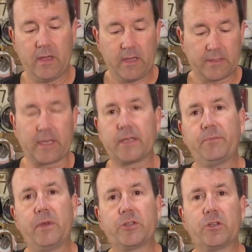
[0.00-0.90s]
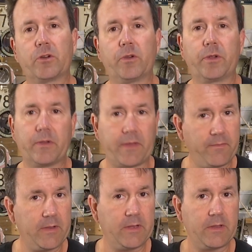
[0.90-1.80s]
is, like I mentioned earlier, they
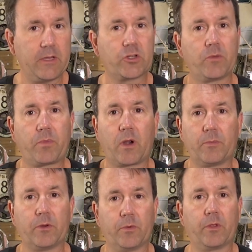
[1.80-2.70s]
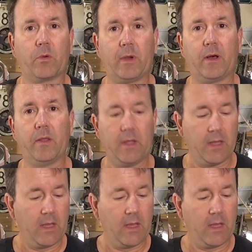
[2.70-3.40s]
fit in the engine compartment really well.